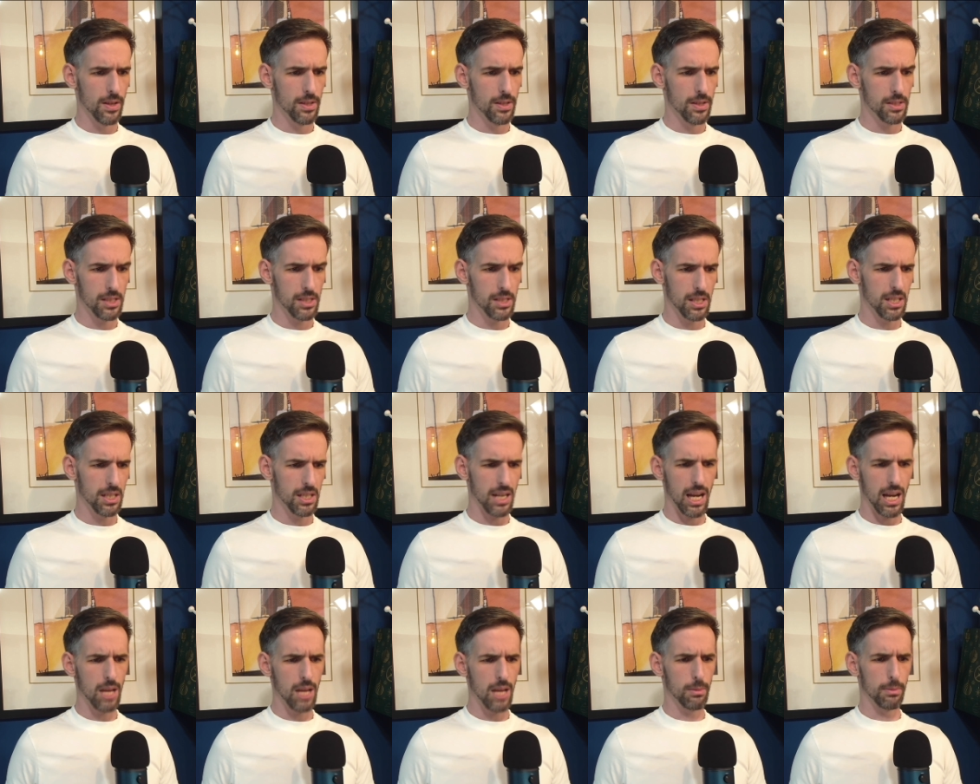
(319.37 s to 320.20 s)
seeing
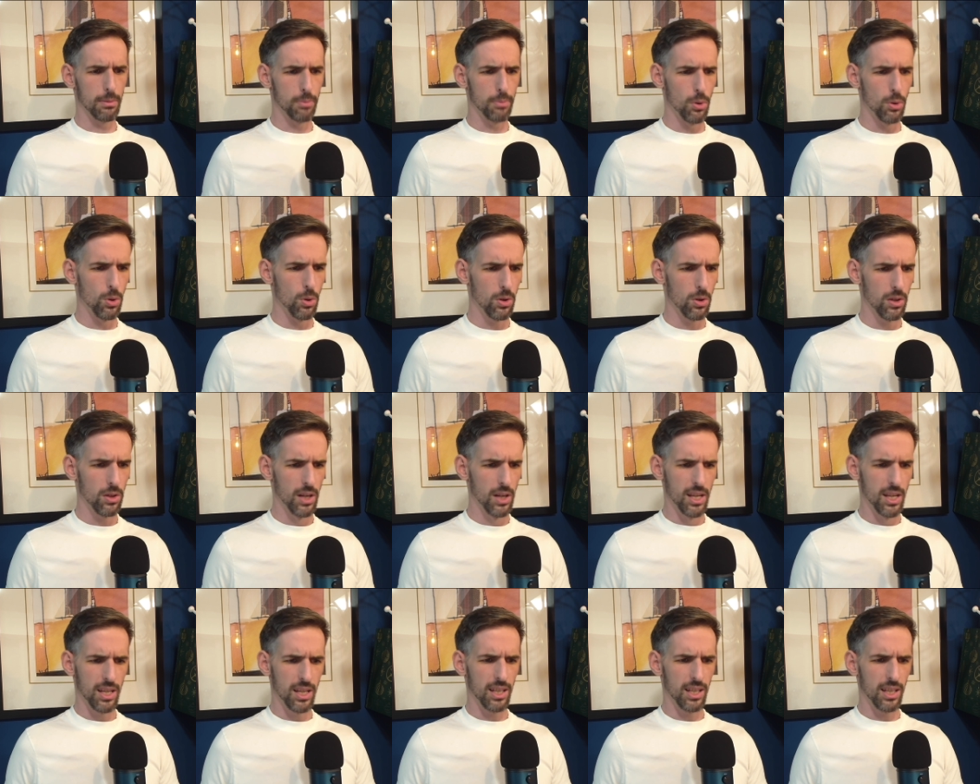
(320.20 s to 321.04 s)
I am a poor
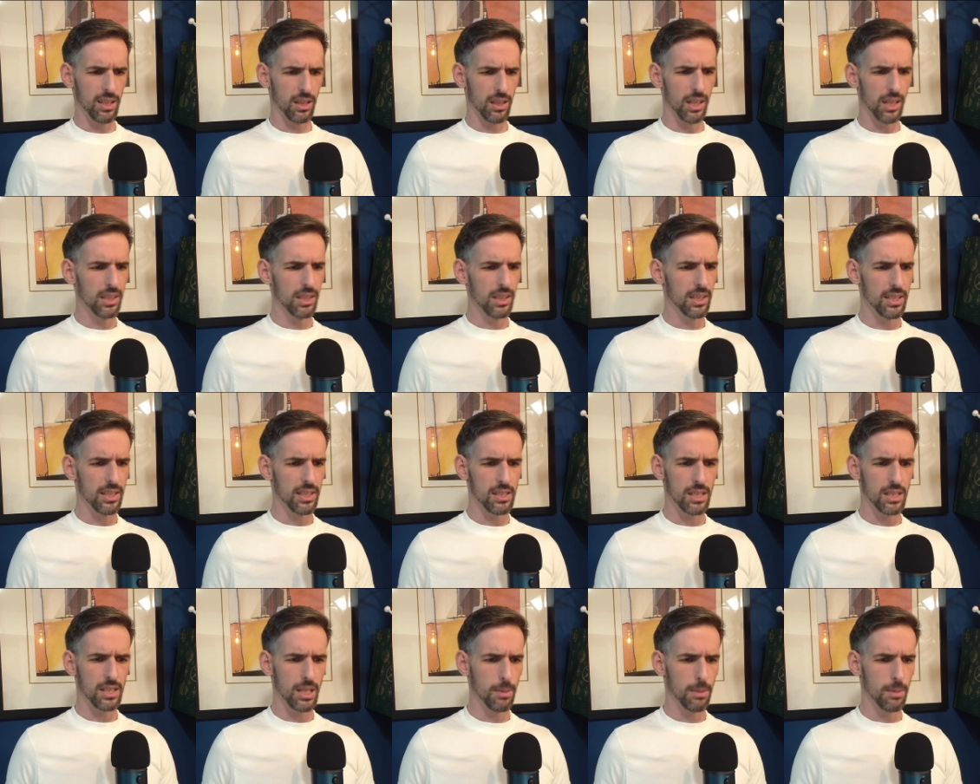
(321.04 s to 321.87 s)
and lightly
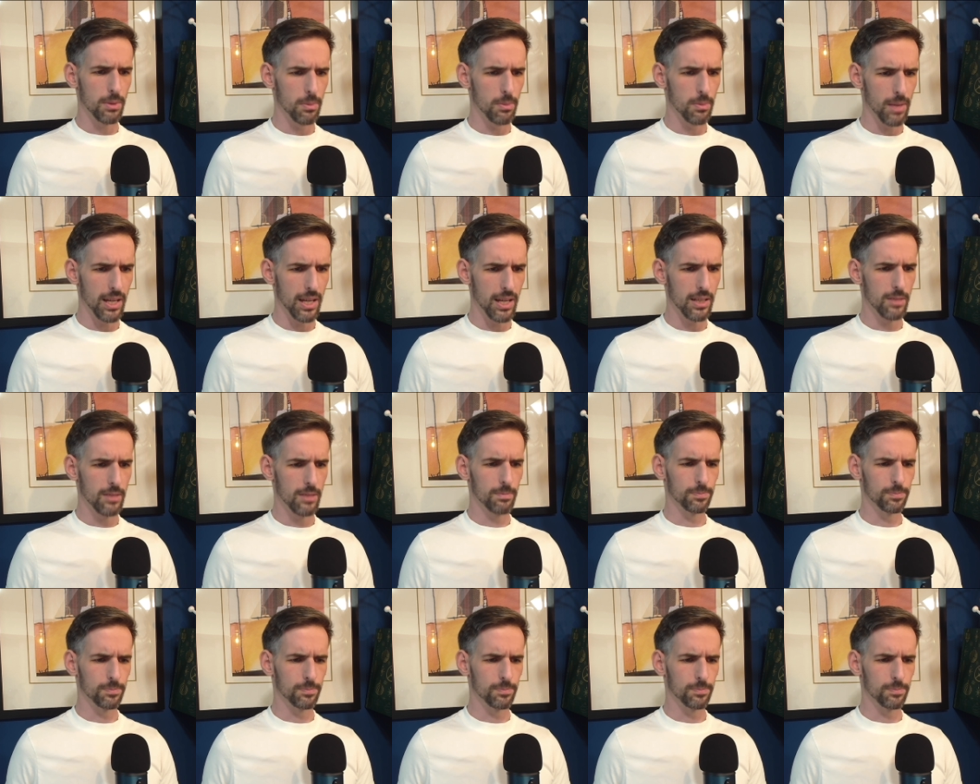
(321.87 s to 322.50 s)
esteemed man?"